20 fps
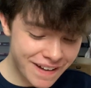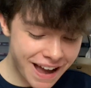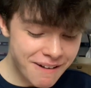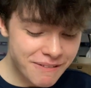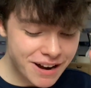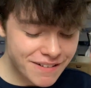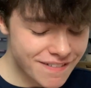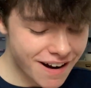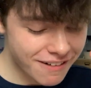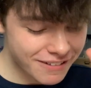
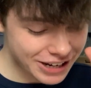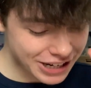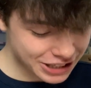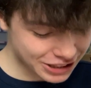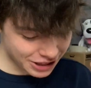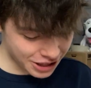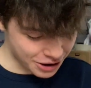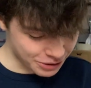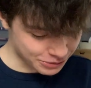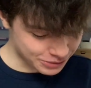Very, very
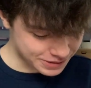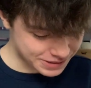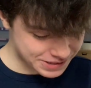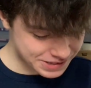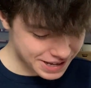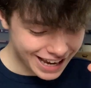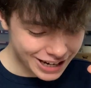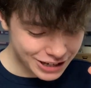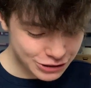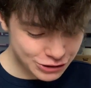
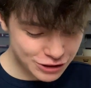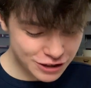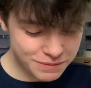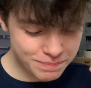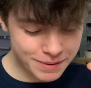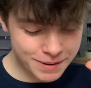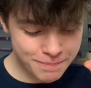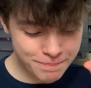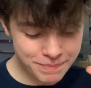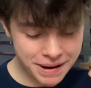close. It should
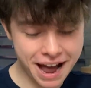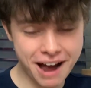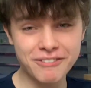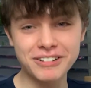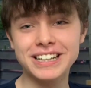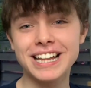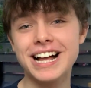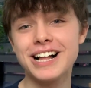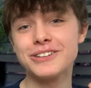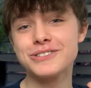have been
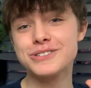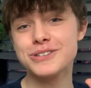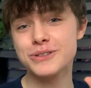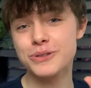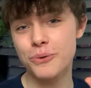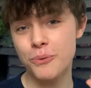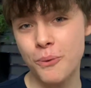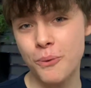parallel to the